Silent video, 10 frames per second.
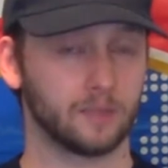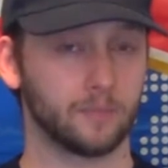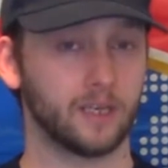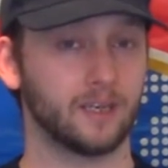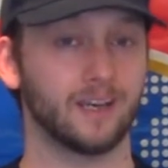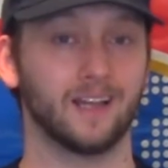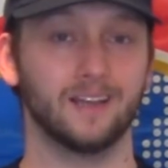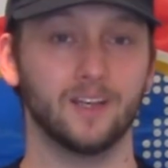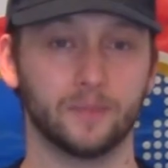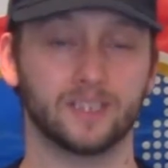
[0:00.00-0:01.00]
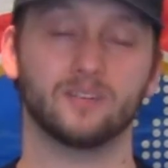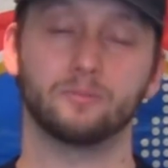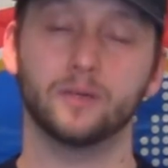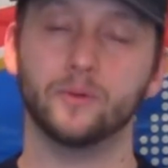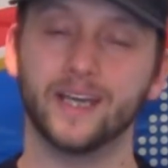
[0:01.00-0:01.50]
going to be a little bit
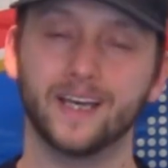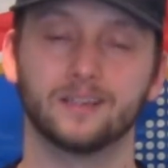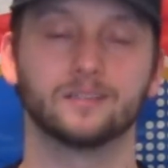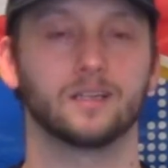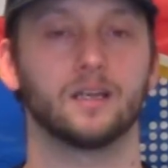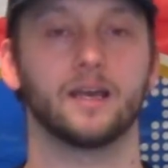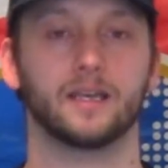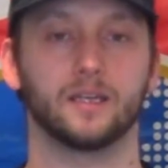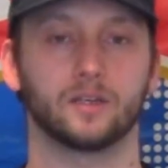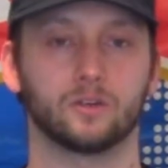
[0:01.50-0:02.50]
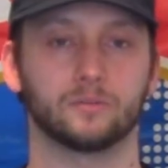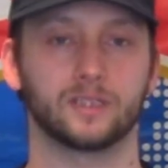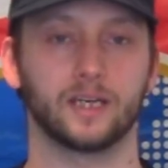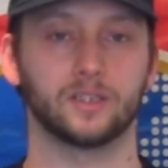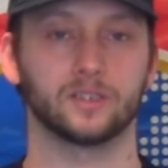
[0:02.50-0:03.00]
tough. We know what England are like in the group
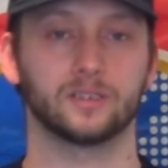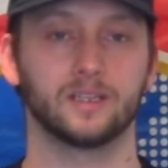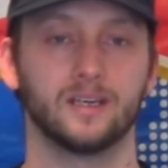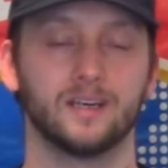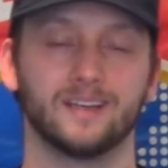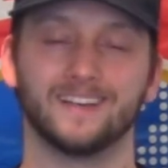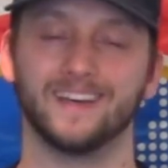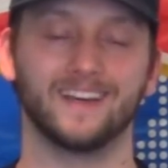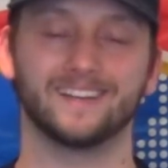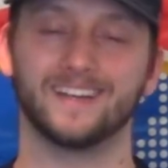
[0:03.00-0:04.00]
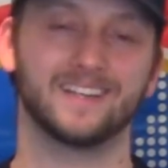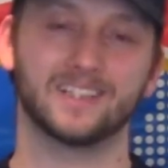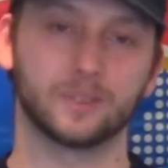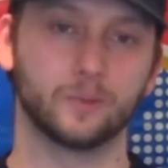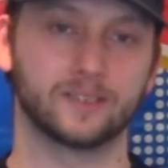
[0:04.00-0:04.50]
stages. It
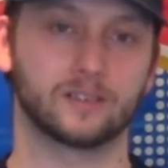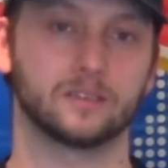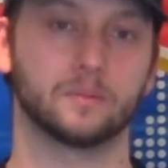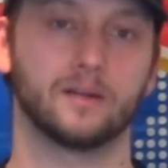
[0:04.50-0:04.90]
doesn't always go to